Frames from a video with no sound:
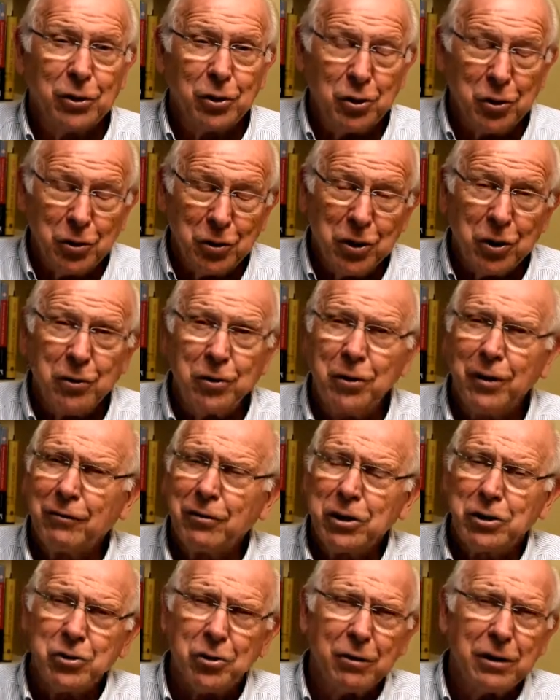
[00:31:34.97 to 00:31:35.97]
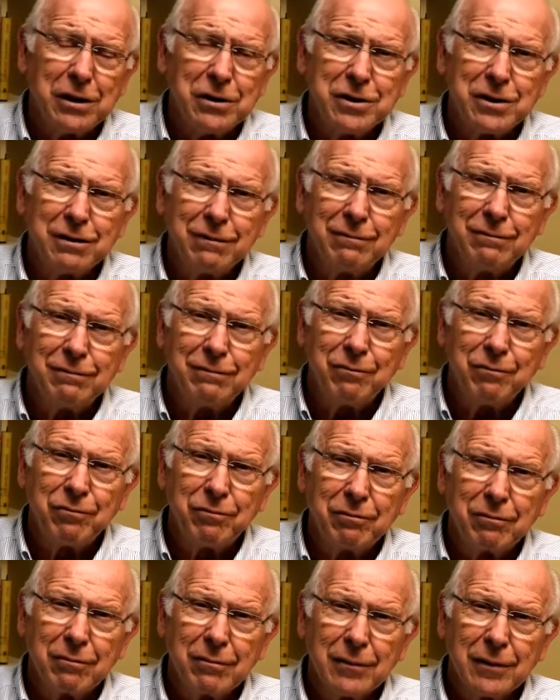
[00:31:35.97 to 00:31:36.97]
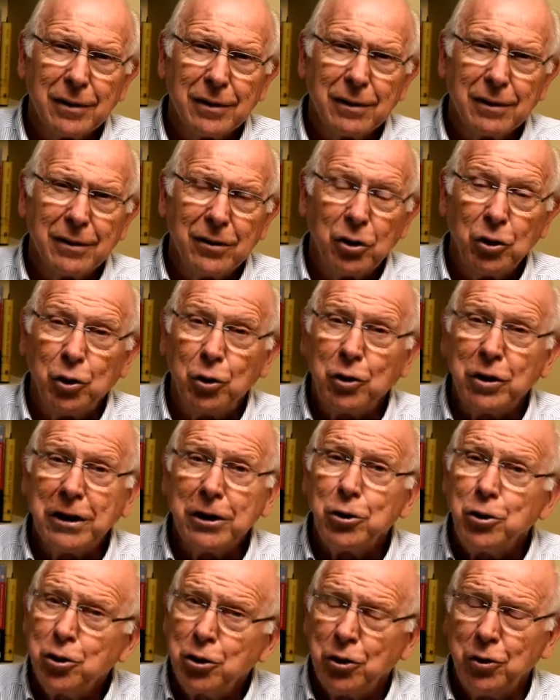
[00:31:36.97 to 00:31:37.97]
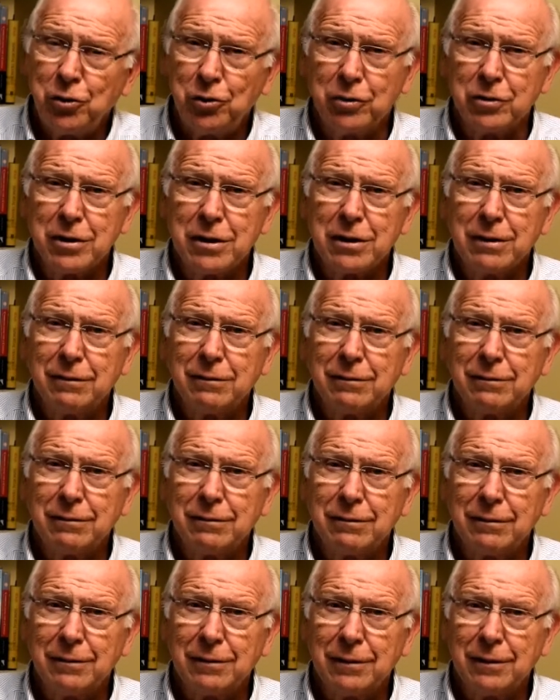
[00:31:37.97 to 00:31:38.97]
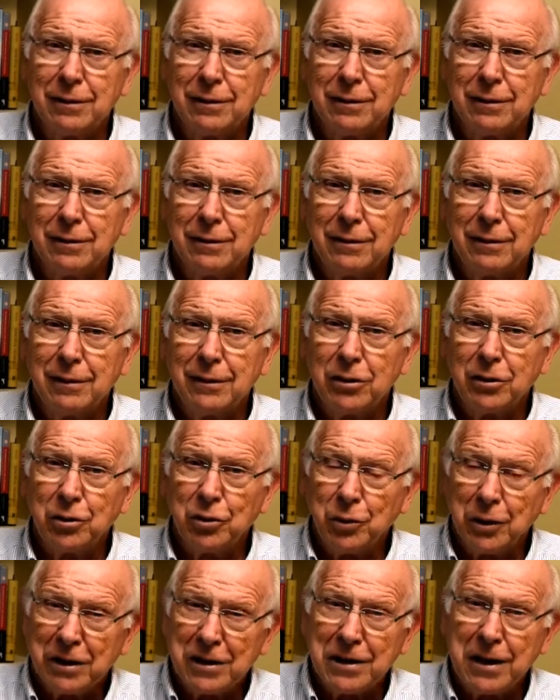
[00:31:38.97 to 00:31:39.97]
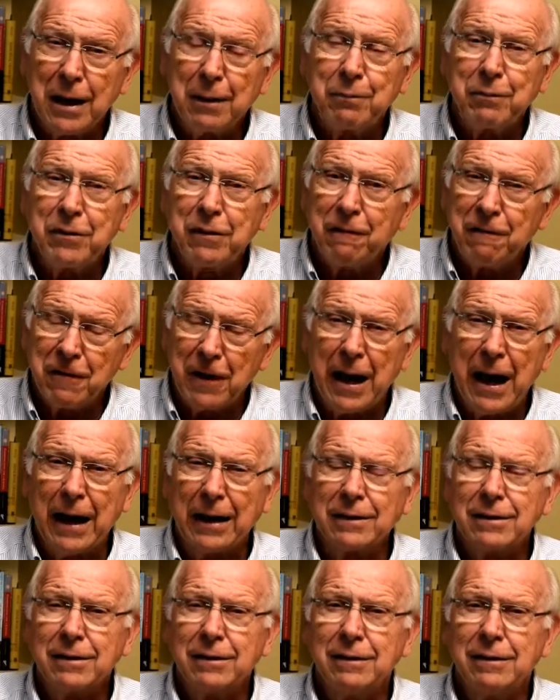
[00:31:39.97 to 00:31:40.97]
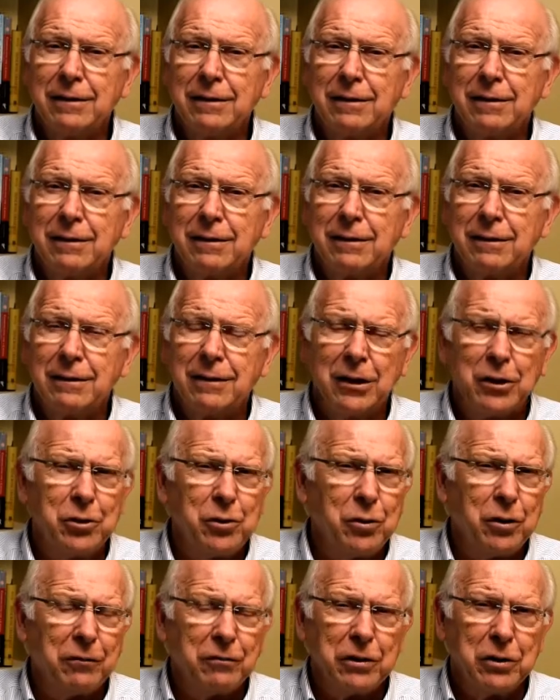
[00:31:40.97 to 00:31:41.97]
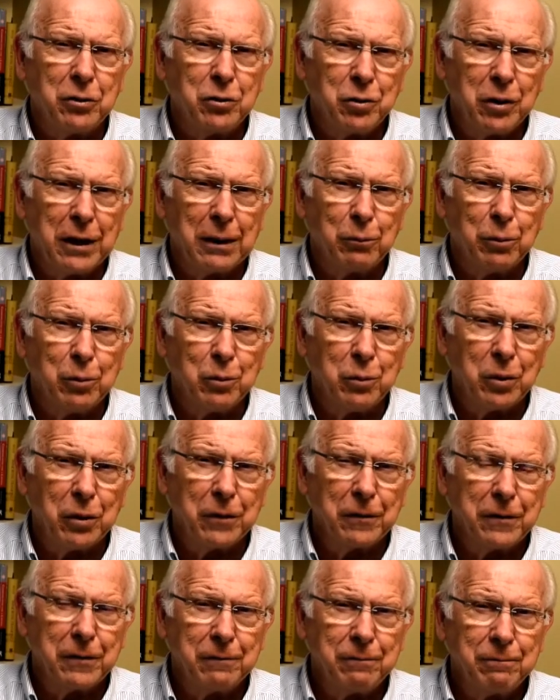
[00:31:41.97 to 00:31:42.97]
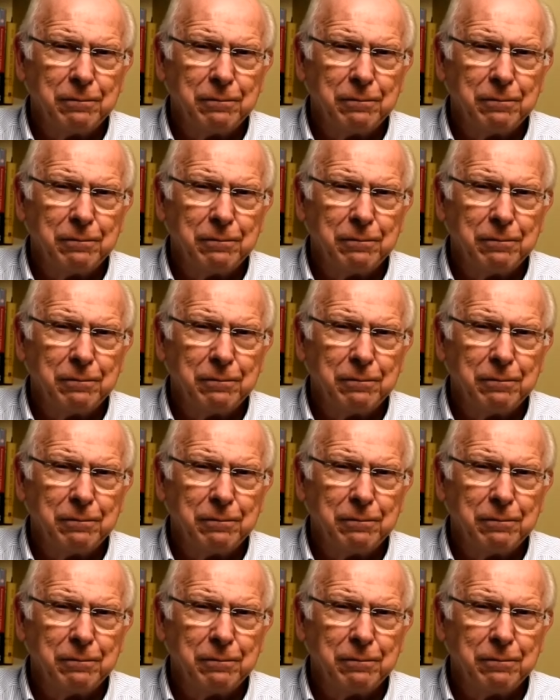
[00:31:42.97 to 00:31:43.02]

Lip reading: You know you have a choice. You can choose to accept the fact that you have incredible worth.